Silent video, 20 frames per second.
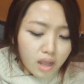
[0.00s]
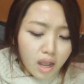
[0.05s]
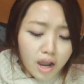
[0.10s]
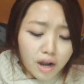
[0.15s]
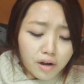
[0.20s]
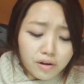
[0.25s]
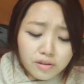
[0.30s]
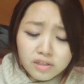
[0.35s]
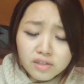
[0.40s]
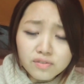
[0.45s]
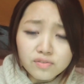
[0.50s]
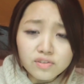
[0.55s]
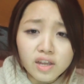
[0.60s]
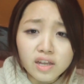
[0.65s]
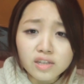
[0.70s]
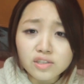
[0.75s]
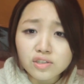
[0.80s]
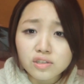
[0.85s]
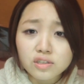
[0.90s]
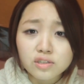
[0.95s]
I don't even
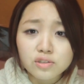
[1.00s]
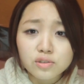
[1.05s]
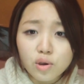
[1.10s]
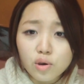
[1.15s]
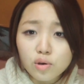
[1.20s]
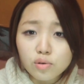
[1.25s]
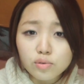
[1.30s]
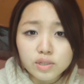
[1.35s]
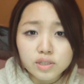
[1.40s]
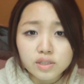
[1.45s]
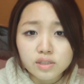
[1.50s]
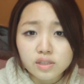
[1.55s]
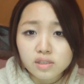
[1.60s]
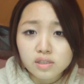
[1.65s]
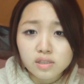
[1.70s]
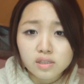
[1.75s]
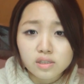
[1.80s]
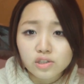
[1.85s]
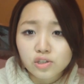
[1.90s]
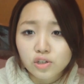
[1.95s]
actually know what
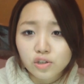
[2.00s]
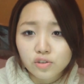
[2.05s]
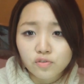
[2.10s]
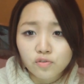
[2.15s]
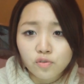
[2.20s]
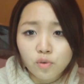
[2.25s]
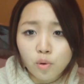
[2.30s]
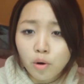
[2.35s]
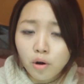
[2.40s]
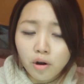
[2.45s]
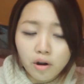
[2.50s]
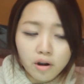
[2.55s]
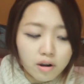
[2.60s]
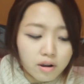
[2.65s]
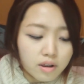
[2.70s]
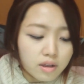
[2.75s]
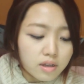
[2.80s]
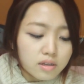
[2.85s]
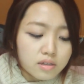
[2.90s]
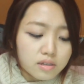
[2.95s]
this is good for.
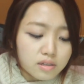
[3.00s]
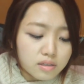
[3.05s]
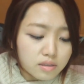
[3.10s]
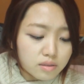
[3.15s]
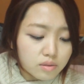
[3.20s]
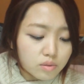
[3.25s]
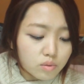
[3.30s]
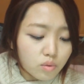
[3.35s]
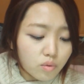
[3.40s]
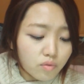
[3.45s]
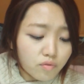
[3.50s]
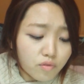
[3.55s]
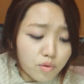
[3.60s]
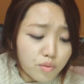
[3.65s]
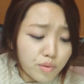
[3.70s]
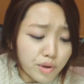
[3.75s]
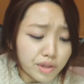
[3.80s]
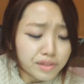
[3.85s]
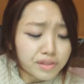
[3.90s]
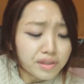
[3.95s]
For
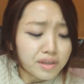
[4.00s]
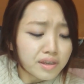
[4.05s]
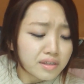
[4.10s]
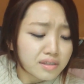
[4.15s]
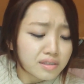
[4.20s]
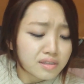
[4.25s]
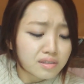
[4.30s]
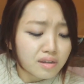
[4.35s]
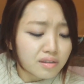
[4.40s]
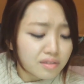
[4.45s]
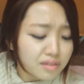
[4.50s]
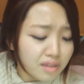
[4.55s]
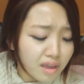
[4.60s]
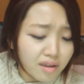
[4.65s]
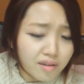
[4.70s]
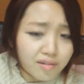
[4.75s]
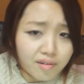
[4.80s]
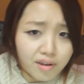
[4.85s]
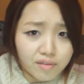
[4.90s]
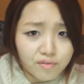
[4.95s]
one thing, it's not
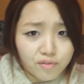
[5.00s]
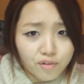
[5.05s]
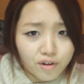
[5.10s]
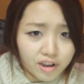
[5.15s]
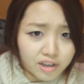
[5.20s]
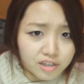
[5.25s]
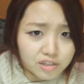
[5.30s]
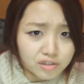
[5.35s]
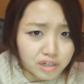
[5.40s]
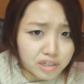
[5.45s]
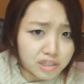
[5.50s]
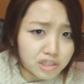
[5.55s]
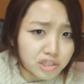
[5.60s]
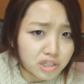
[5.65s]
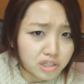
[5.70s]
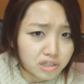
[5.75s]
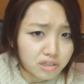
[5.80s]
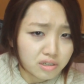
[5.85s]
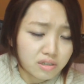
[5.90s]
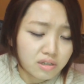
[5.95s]
that great for hydration.